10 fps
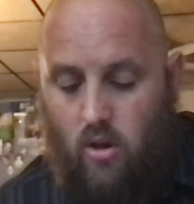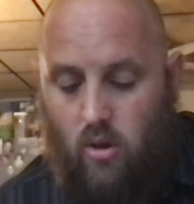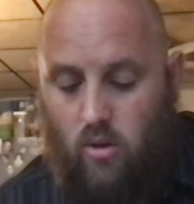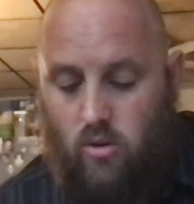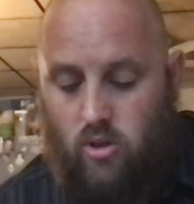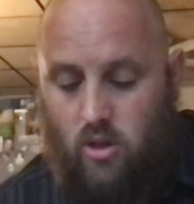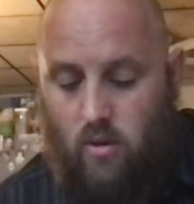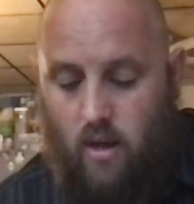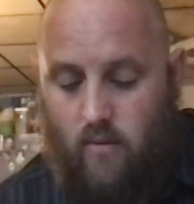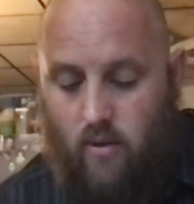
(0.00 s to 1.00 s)

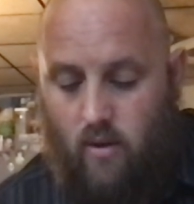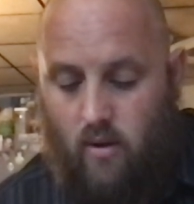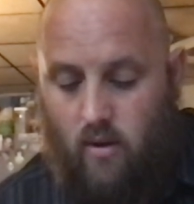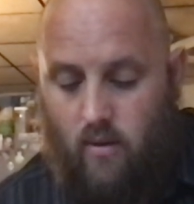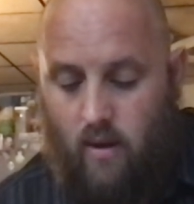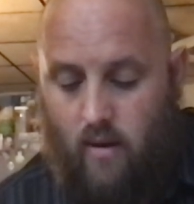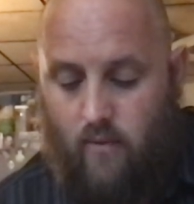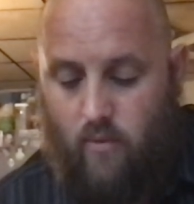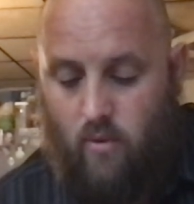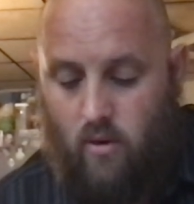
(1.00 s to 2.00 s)
Whosoever
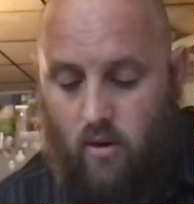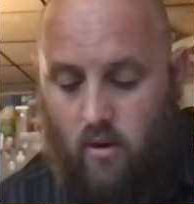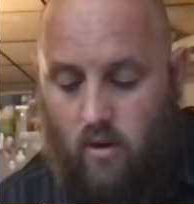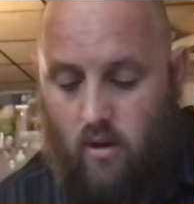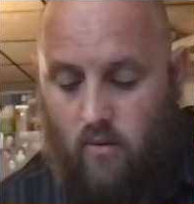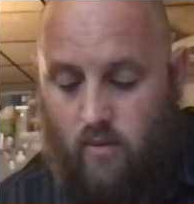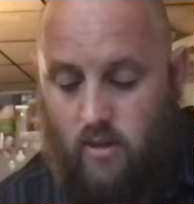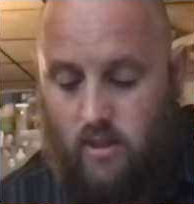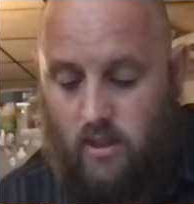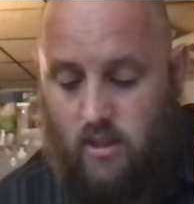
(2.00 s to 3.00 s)
therefore
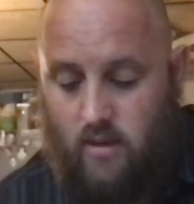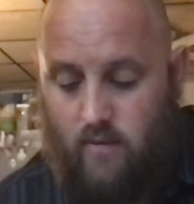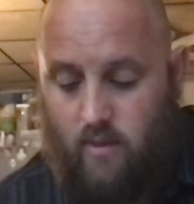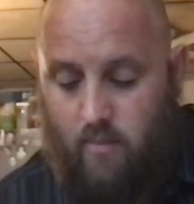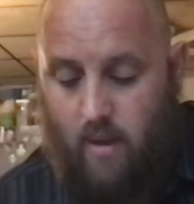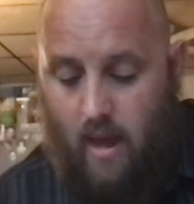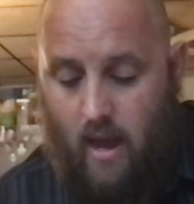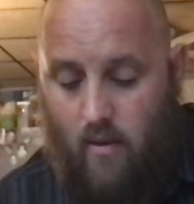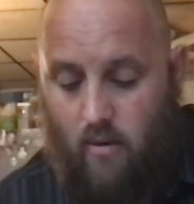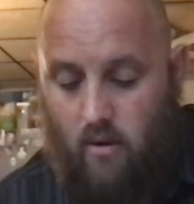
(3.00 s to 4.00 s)
resisteth the
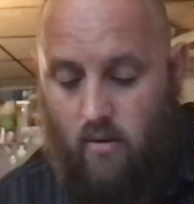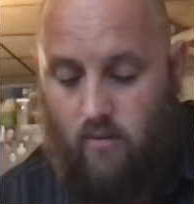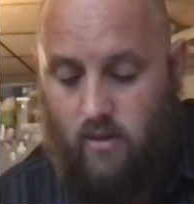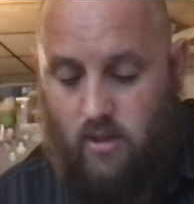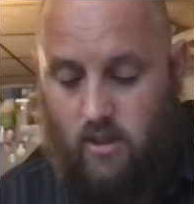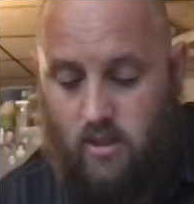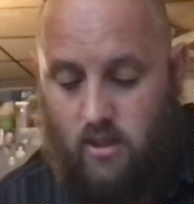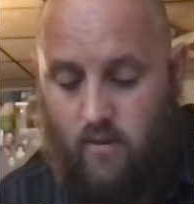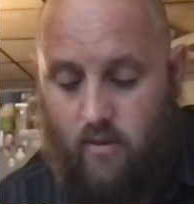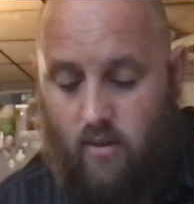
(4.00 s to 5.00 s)
power
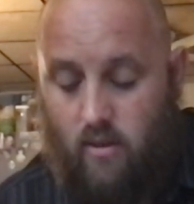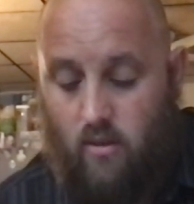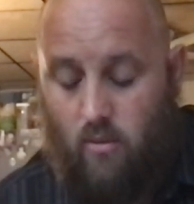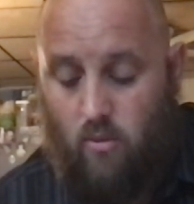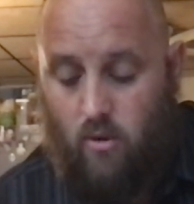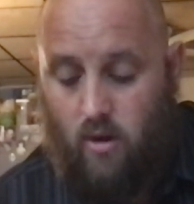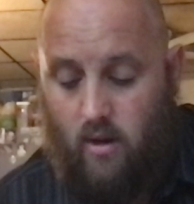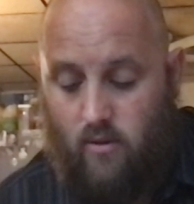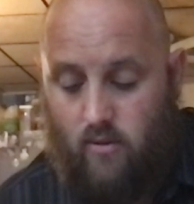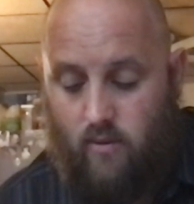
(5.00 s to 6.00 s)
resisteth the
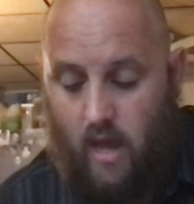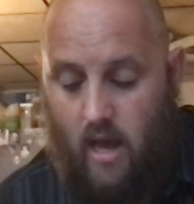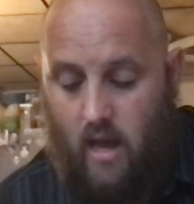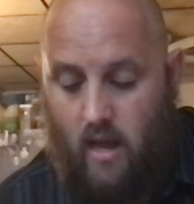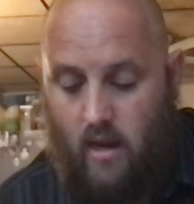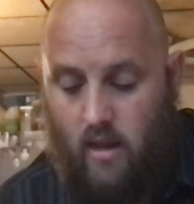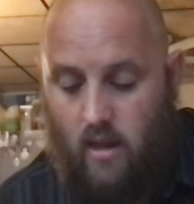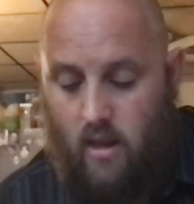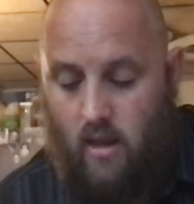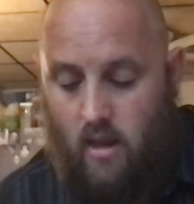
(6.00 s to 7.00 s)
ordinance of God,
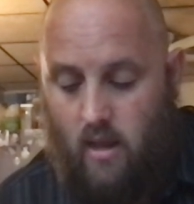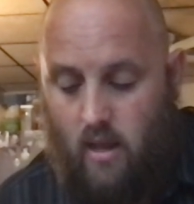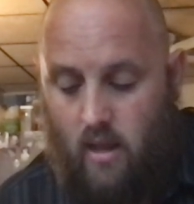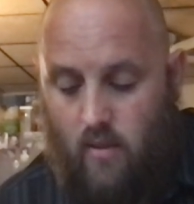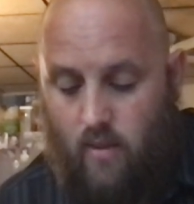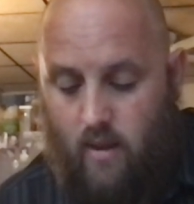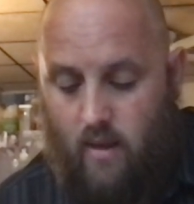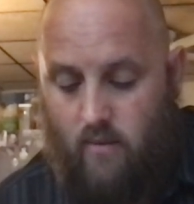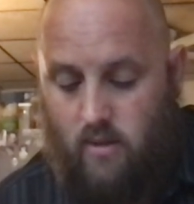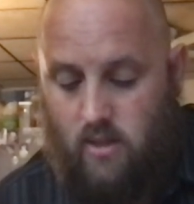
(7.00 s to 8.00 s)
and they
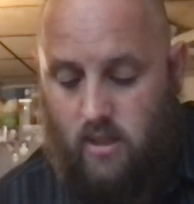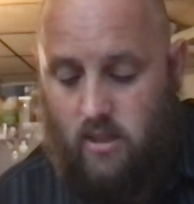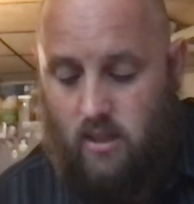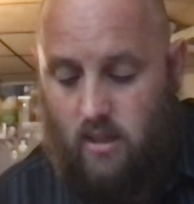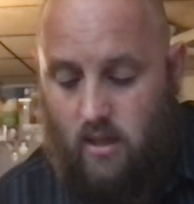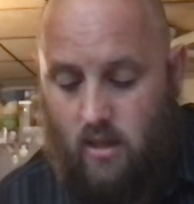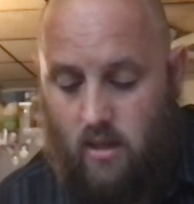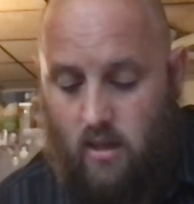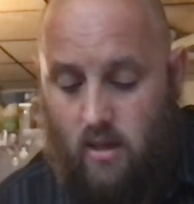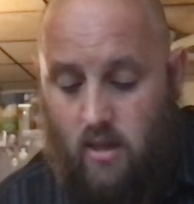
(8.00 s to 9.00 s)
that resisteth
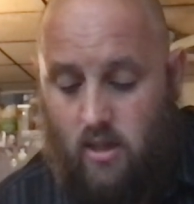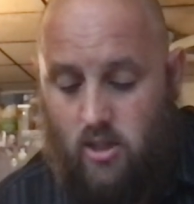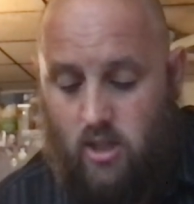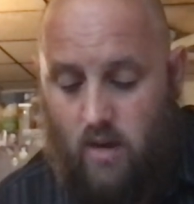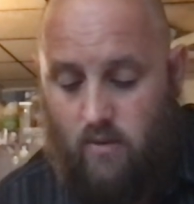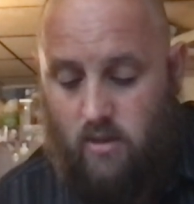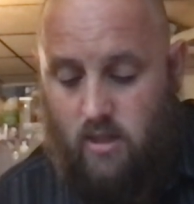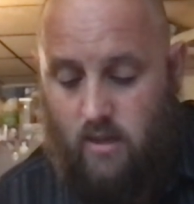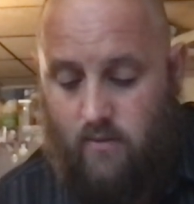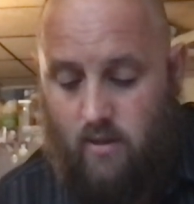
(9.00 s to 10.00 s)
shall
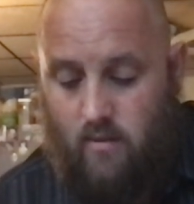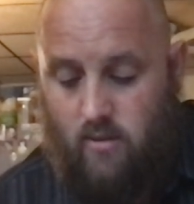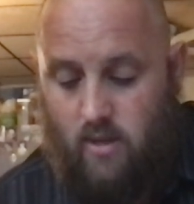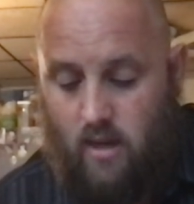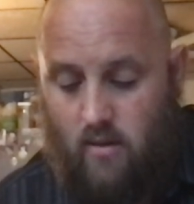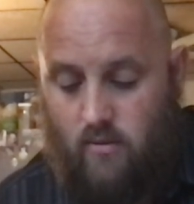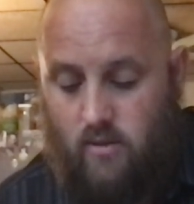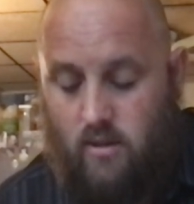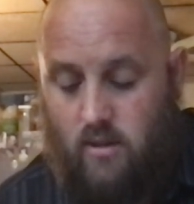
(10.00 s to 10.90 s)
receive to themselves